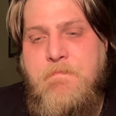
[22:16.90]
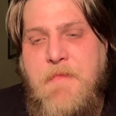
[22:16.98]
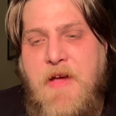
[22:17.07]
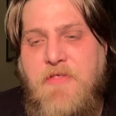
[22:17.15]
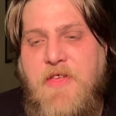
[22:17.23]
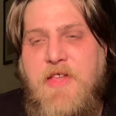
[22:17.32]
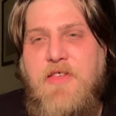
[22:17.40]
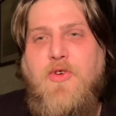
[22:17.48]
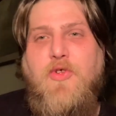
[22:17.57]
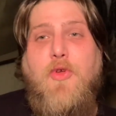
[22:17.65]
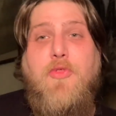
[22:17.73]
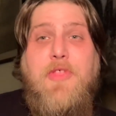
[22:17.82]
And then are
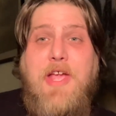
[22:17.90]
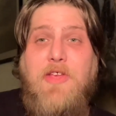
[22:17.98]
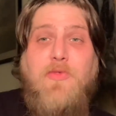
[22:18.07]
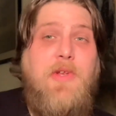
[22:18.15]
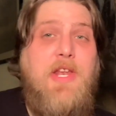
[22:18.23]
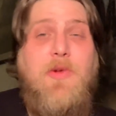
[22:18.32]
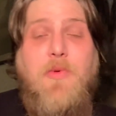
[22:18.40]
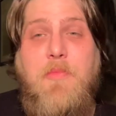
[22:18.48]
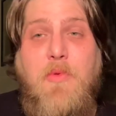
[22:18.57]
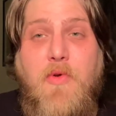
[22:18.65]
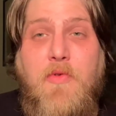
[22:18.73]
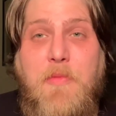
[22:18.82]
there things we need to
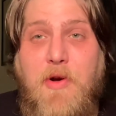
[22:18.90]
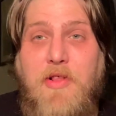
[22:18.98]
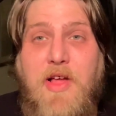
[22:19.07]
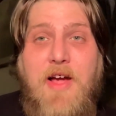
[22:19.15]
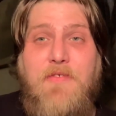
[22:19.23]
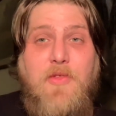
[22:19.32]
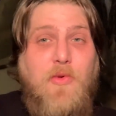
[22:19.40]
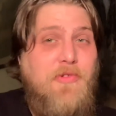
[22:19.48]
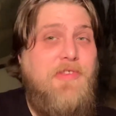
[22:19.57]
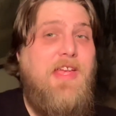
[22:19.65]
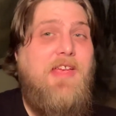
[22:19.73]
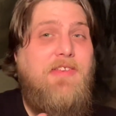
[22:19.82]
remove from our life? Those
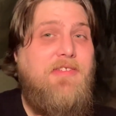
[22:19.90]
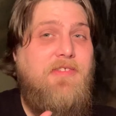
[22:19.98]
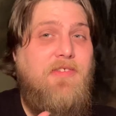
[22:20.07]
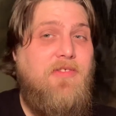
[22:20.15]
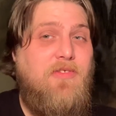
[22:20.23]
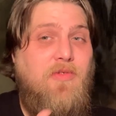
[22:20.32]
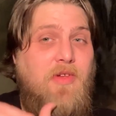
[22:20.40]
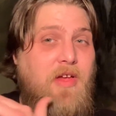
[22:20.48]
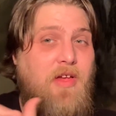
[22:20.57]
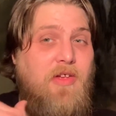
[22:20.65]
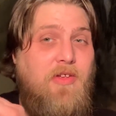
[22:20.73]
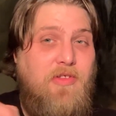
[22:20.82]
things,
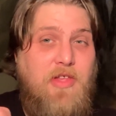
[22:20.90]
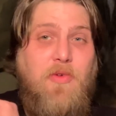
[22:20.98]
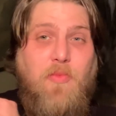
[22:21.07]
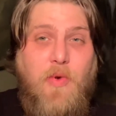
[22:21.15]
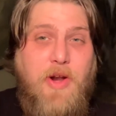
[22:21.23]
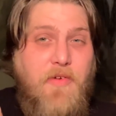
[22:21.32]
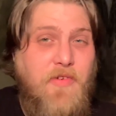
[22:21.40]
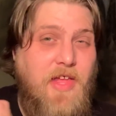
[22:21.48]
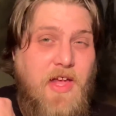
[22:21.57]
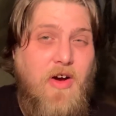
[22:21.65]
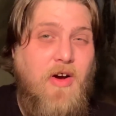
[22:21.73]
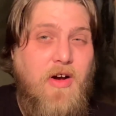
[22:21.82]
that whatever they
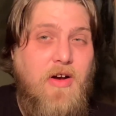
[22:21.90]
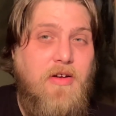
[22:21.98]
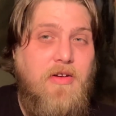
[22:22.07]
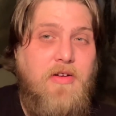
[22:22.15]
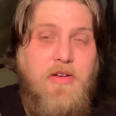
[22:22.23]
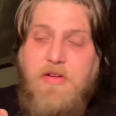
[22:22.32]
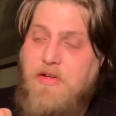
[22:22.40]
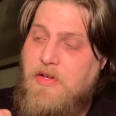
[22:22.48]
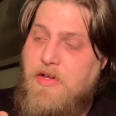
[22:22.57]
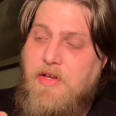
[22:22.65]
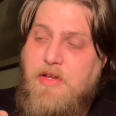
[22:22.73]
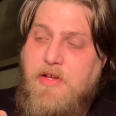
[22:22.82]
are,
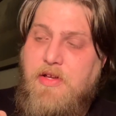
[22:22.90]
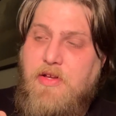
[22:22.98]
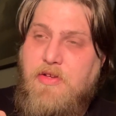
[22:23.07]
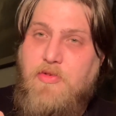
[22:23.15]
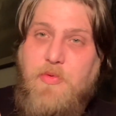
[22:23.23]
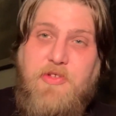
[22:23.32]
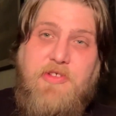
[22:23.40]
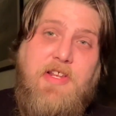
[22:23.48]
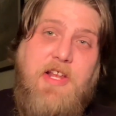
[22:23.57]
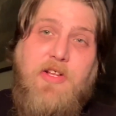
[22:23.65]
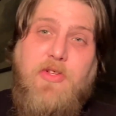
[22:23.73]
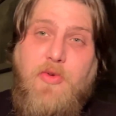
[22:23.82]
do we just need to
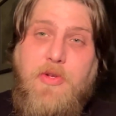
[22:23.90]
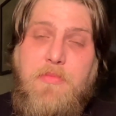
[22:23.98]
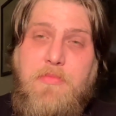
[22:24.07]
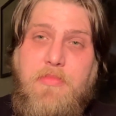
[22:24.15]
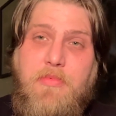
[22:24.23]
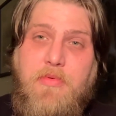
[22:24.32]
include them?